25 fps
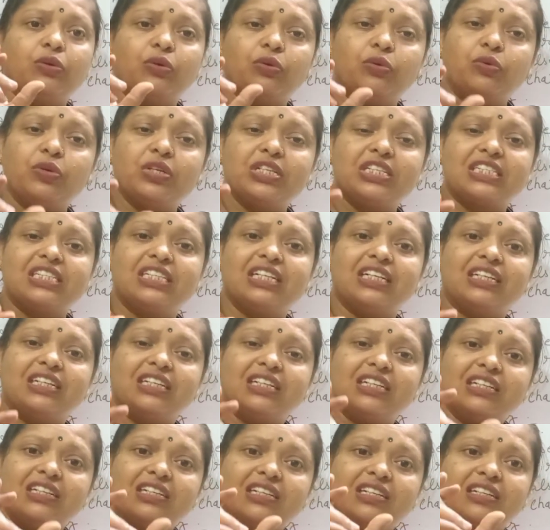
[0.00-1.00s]
who is
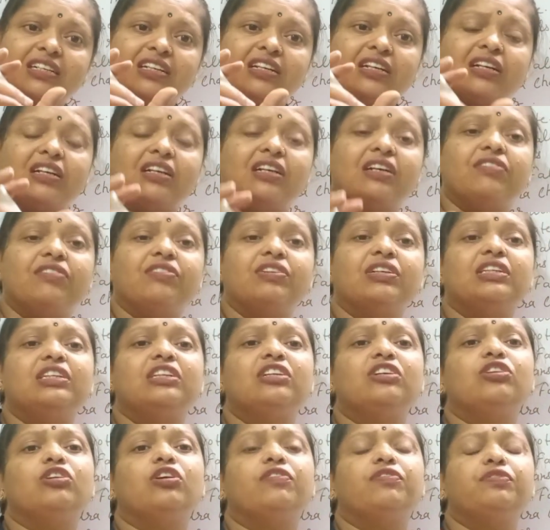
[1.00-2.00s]
the
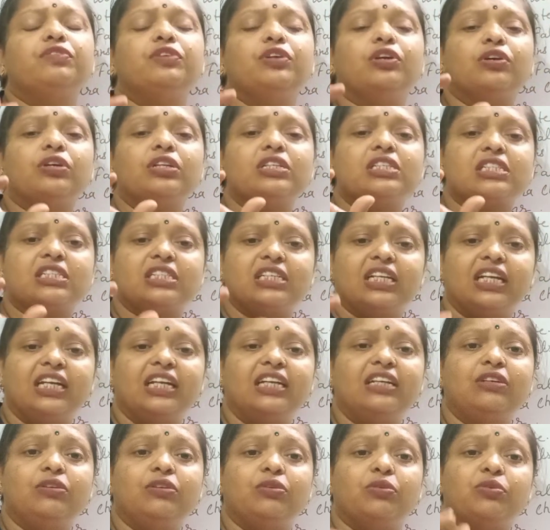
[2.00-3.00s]
governor of your
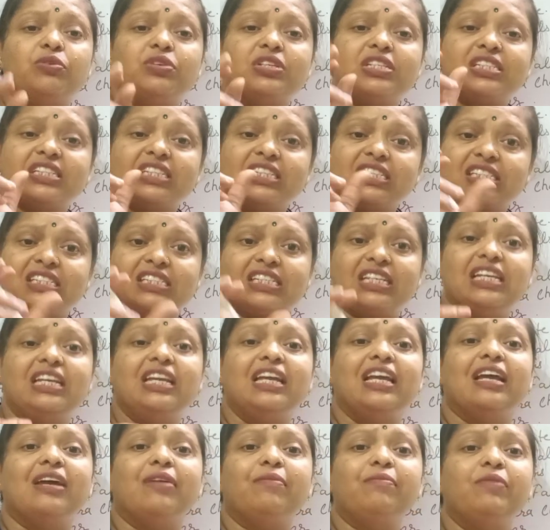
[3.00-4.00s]
state, who is the
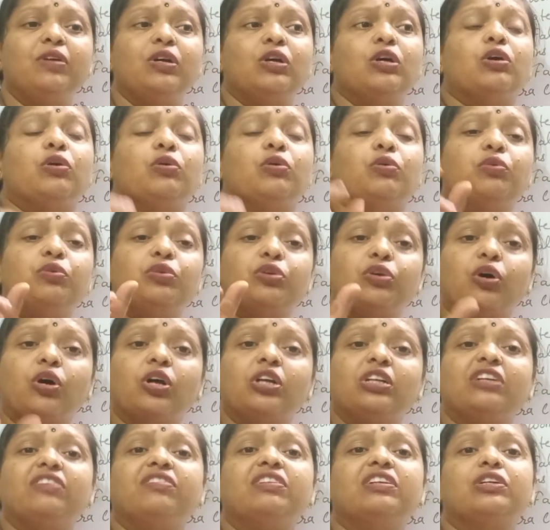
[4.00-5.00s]
CM, who
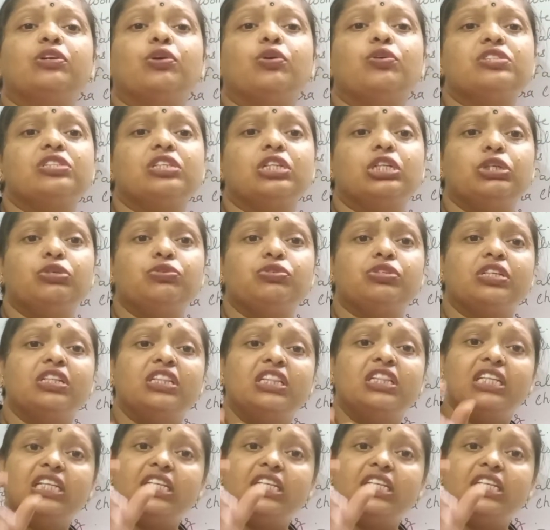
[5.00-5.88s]
wrote our constitution.